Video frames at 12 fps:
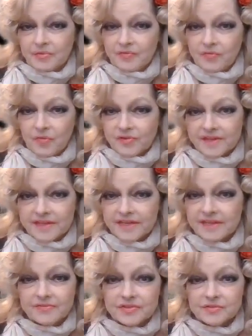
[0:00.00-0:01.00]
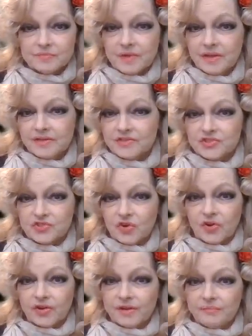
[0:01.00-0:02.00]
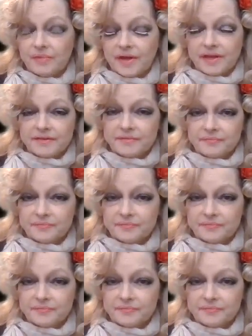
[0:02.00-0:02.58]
before they even started, but